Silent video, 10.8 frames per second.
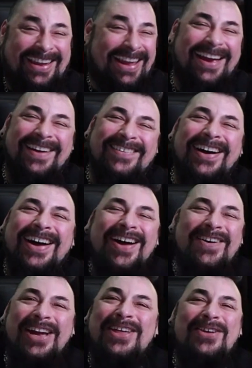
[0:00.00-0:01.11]
Okay. Well,
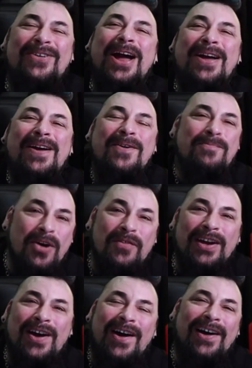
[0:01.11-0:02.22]
either way,
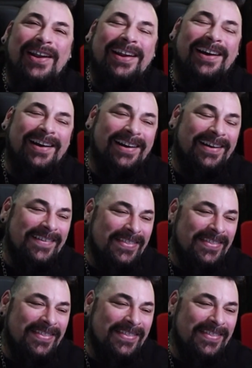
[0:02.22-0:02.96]
moving on. I